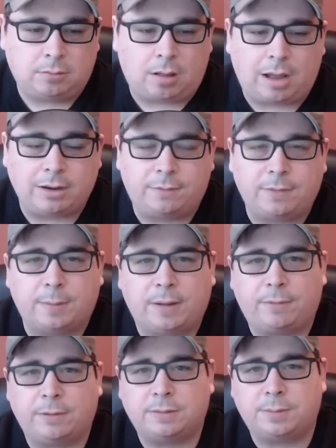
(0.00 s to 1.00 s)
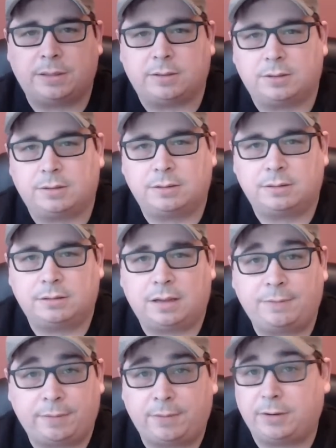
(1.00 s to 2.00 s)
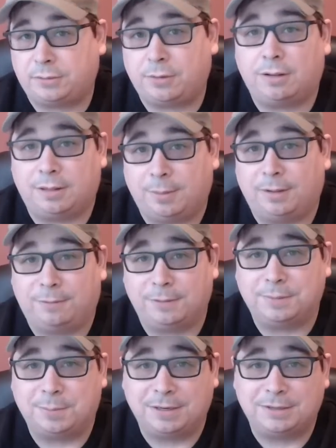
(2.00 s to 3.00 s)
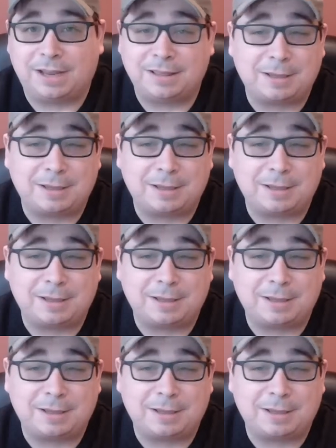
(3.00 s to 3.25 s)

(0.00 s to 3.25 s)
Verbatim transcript: Oh, well, how do you feel about free speech? I feel very strongly about free speech.